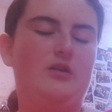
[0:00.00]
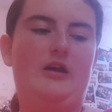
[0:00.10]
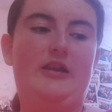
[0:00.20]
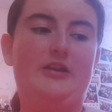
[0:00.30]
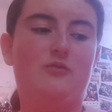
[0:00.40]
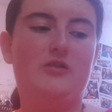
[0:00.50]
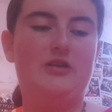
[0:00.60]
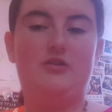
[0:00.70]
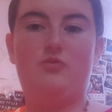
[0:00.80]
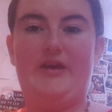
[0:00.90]
And I don't want
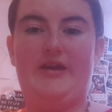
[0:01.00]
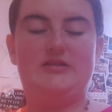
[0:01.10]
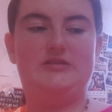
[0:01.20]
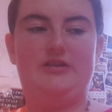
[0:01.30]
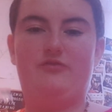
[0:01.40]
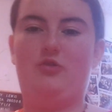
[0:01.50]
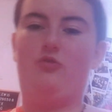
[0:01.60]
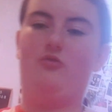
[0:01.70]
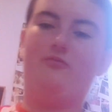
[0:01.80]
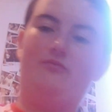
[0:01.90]
it to waste, even though